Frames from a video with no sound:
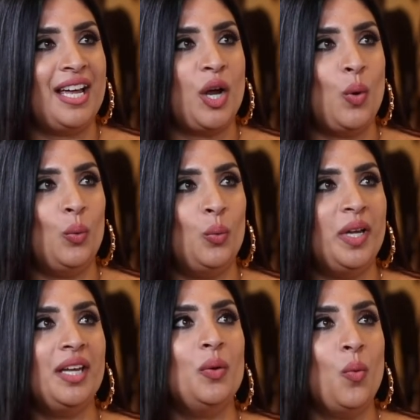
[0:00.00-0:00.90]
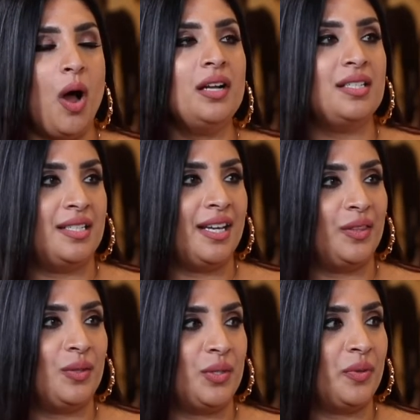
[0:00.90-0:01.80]
like we want to
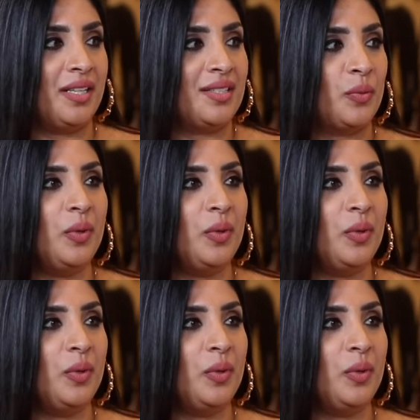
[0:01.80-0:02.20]
take those risks.